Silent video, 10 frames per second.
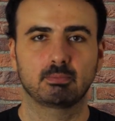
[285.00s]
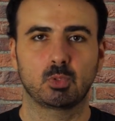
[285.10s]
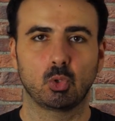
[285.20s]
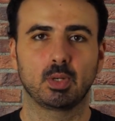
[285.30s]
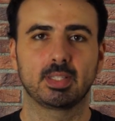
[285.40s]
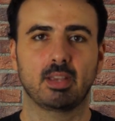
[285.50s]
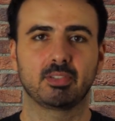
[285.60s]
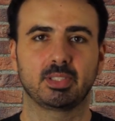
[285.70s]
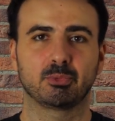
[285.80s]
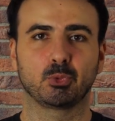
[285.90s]
So it's
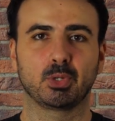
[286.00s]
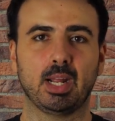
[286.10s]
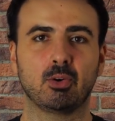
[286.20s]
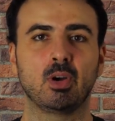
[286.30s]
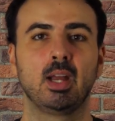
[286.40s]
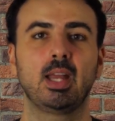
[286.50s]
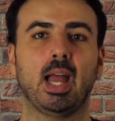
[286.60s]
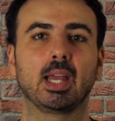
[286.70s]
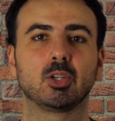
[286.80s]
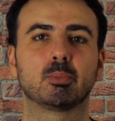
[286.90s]
everything for now.
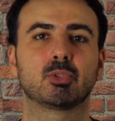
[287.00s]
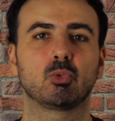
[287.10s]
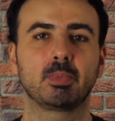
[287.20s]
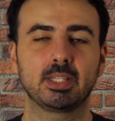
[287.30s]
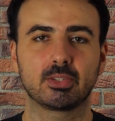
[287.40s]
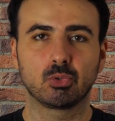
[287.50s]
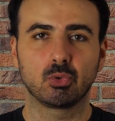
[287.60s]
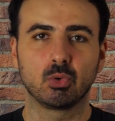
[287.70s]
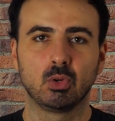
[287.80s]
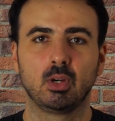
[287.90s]
I hope to meet
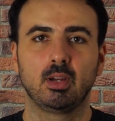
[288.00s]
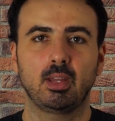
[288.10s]
you,